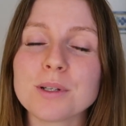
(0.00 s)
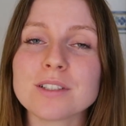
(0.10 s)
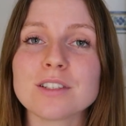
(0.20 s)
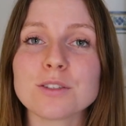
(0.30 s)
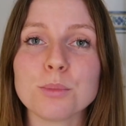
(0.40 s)

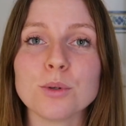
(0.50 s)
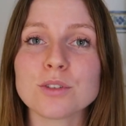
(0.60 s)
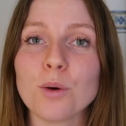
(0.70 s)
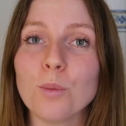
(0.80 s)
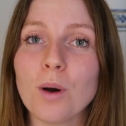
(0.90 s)
because it
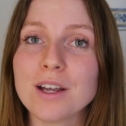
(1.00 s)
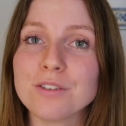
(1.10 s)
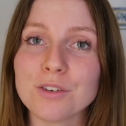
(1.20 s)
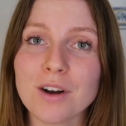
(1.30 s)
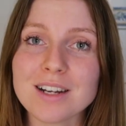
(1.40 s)
supports a wide
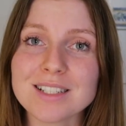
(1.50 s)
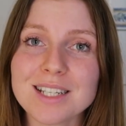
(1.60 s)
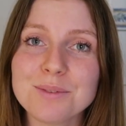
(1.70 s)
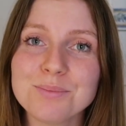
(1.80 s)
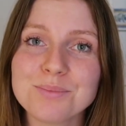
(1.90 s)

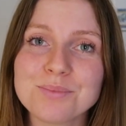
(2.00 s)
variety,